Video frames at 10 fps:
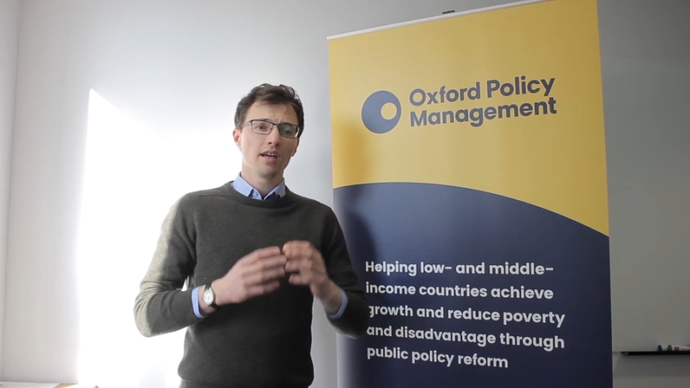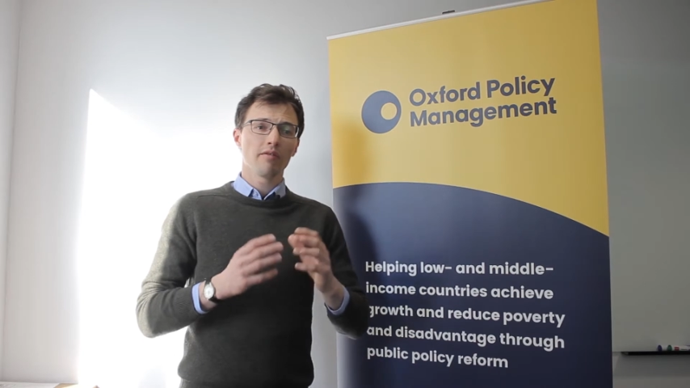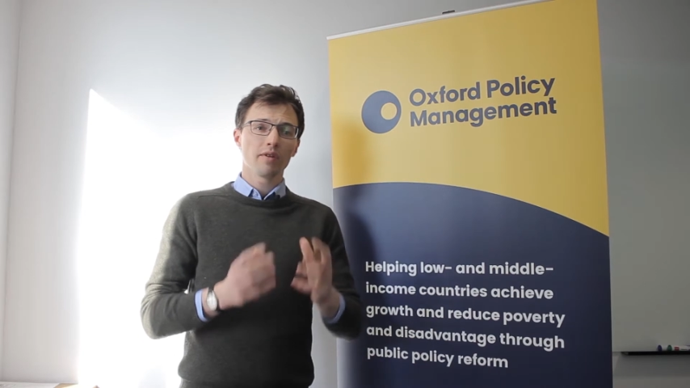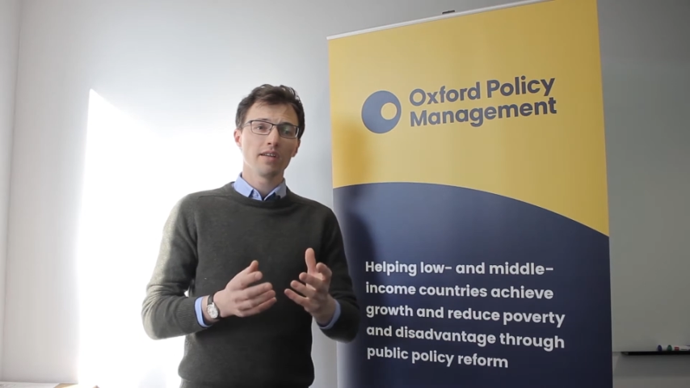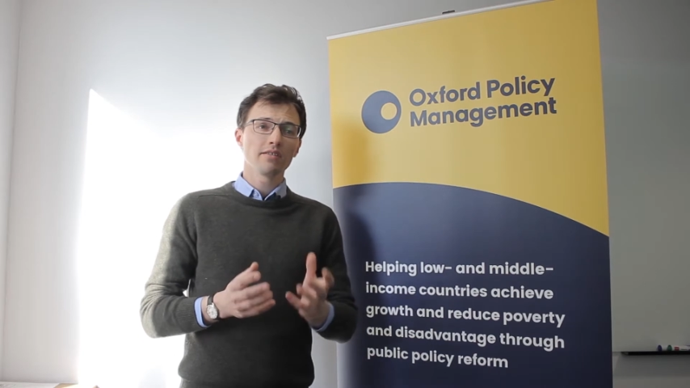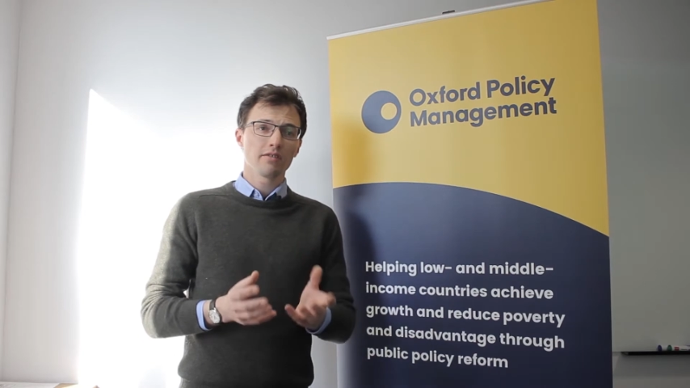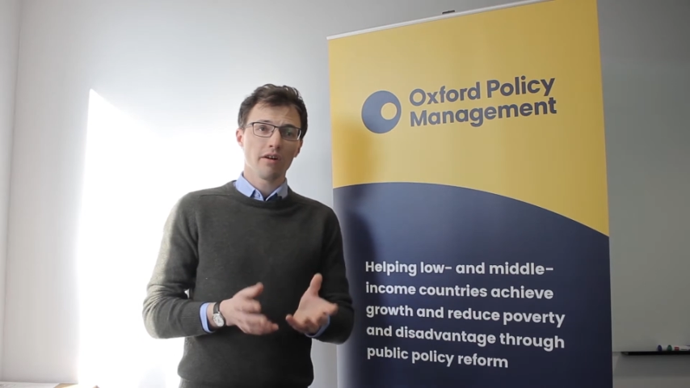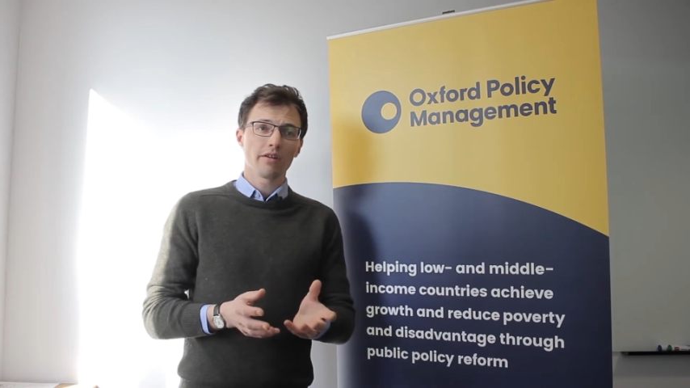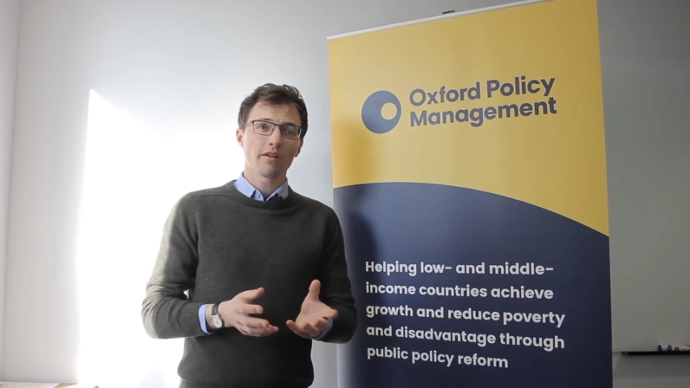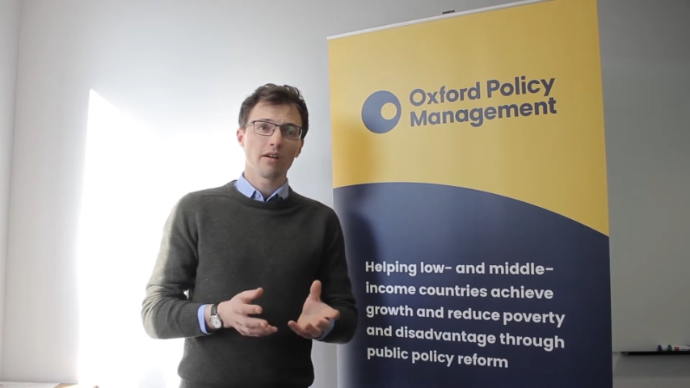if we listen
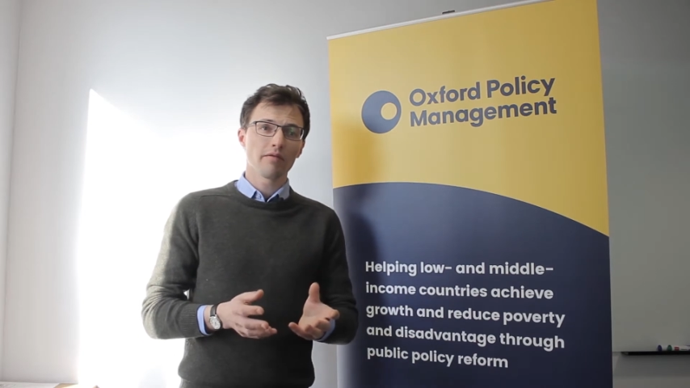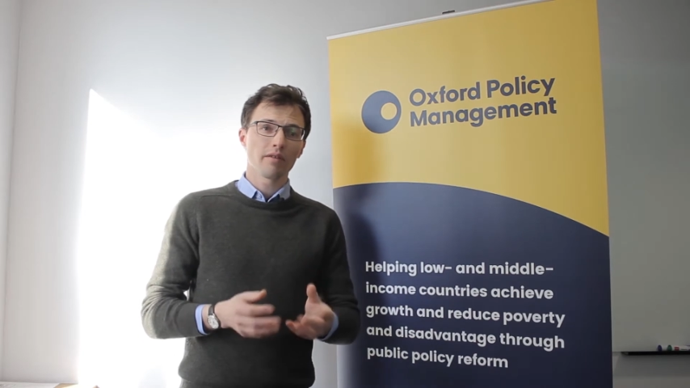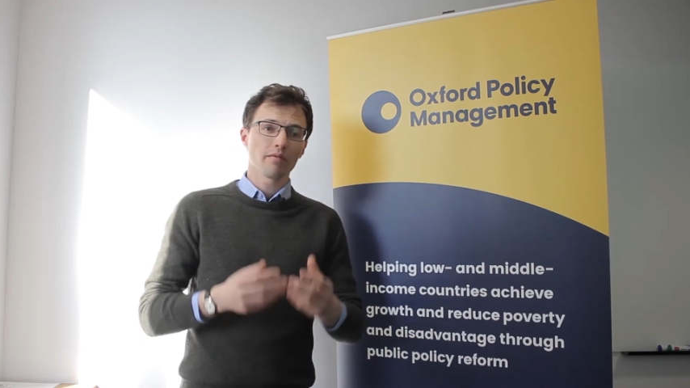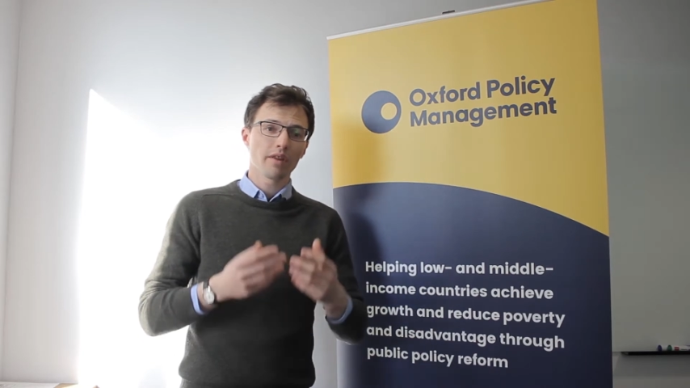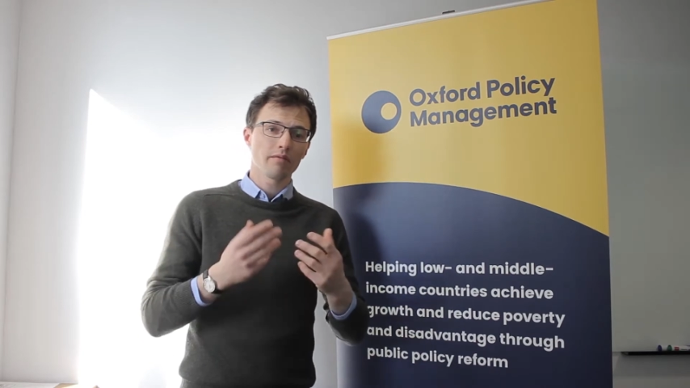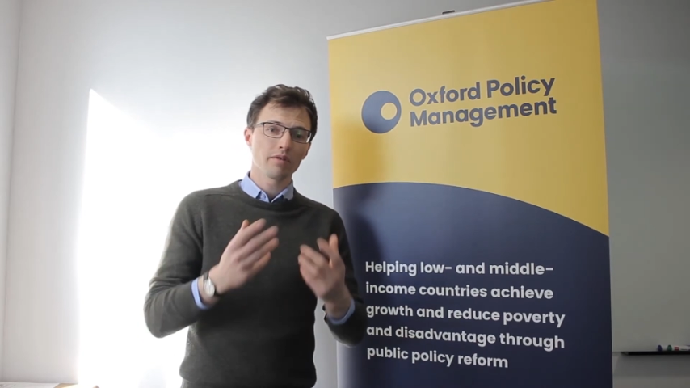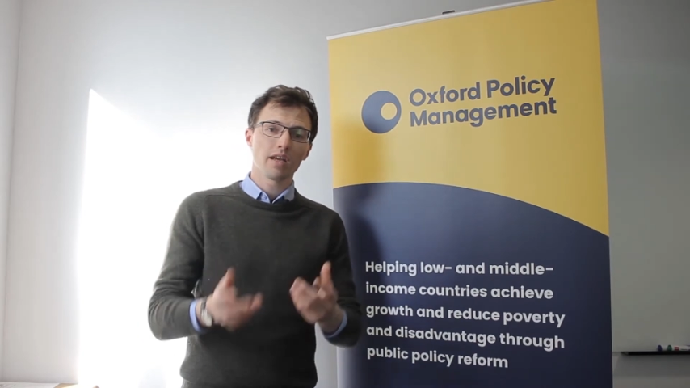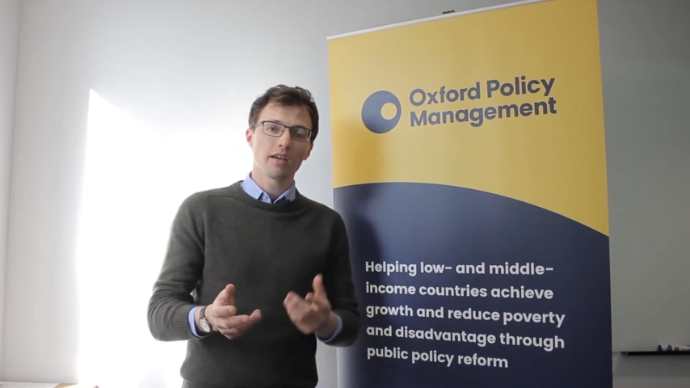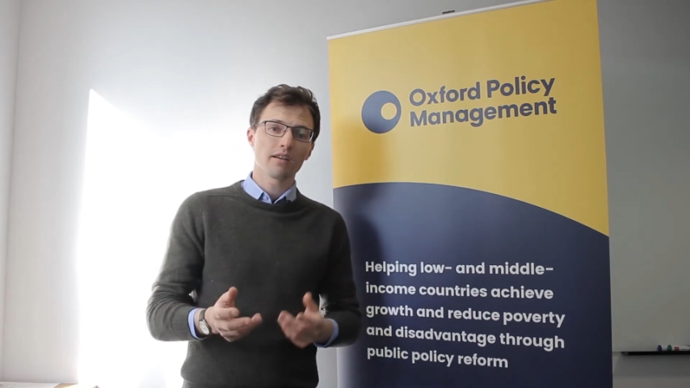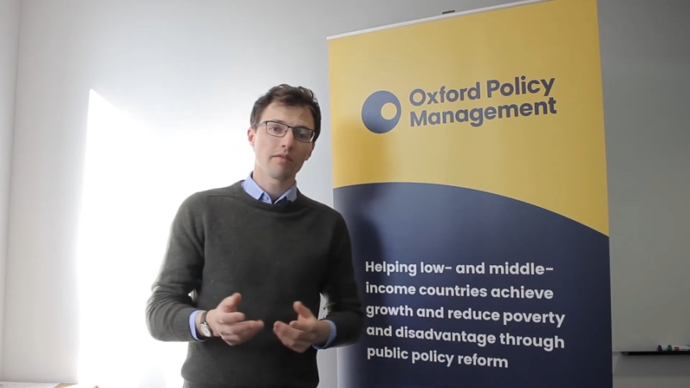hard enough and we
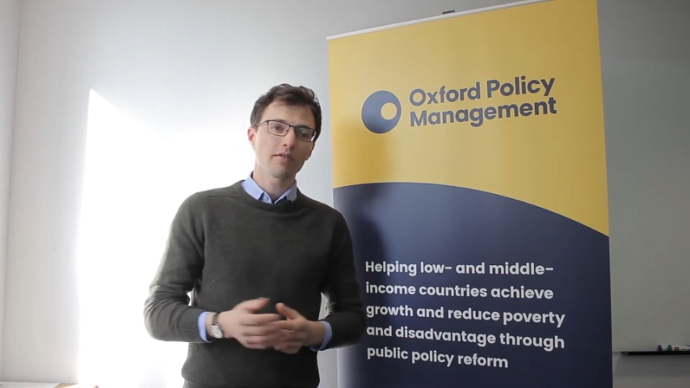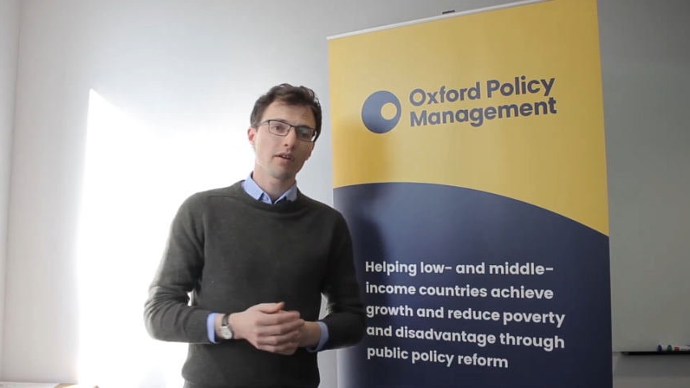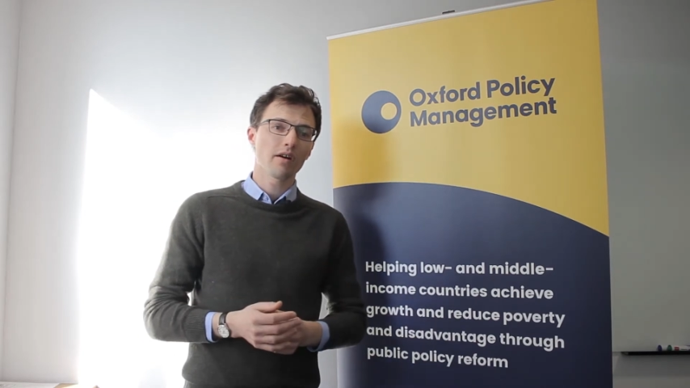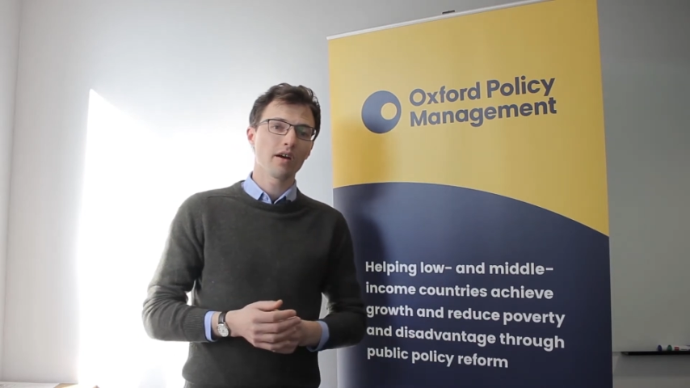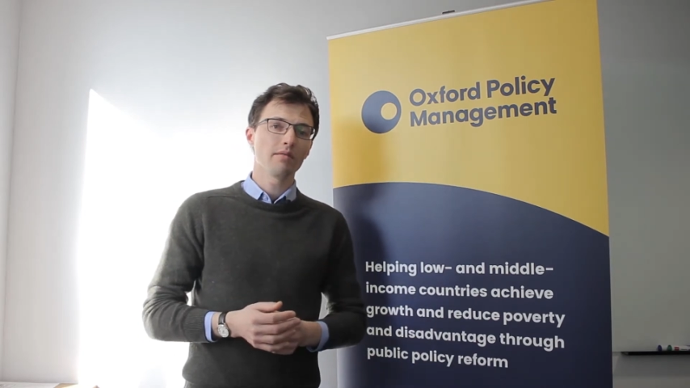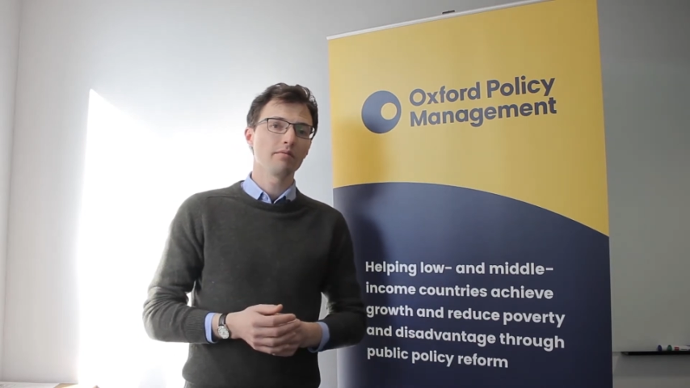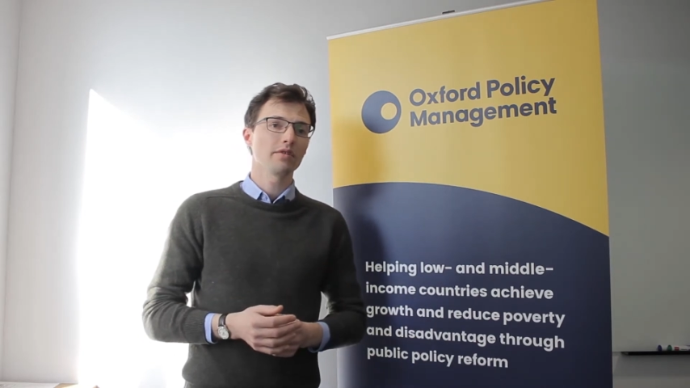take enough time